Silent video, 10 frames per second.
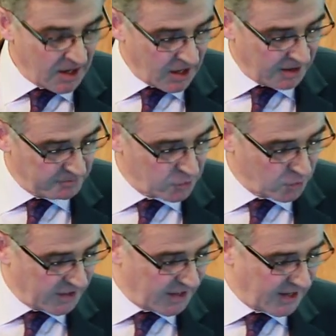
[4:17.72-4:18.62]

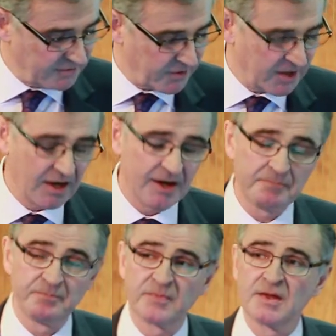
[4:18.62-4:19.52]
We have a
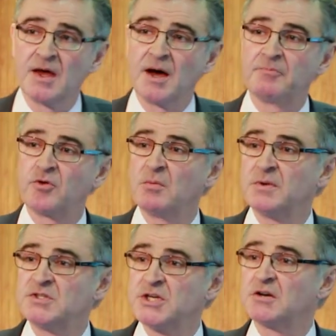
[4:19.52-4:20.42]
problem
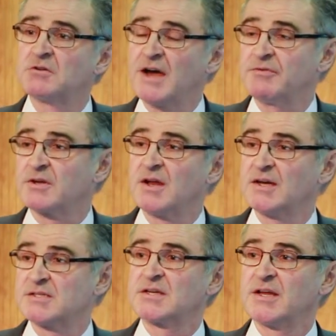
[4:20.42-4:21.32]
with geographical
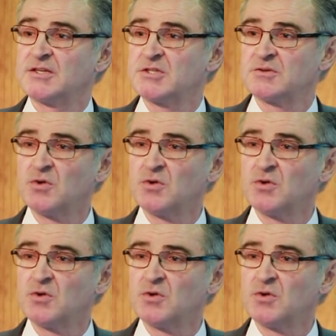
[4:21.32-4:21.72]
isolation.